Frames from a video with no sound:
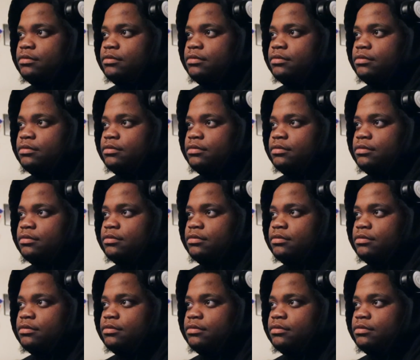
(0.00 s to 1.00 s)

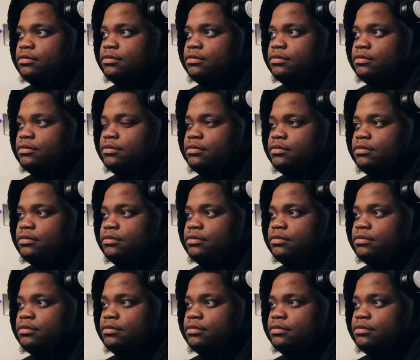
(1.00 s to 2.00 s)

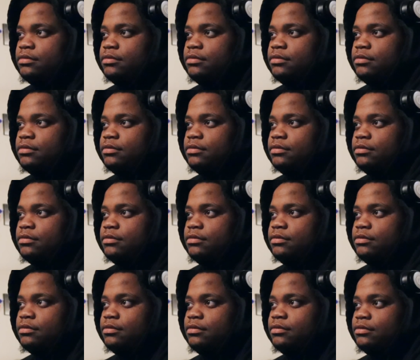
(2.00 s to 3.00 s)

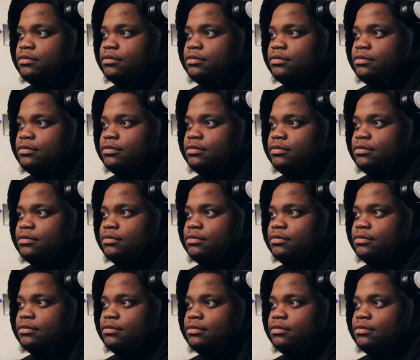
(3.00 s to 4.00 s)

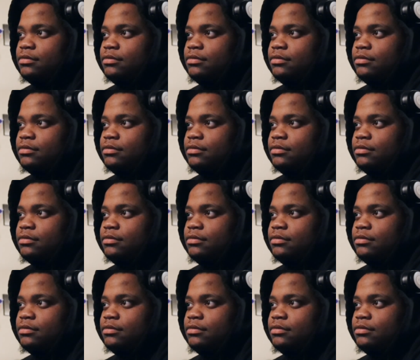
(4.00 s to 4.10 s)
This person isn't speaking.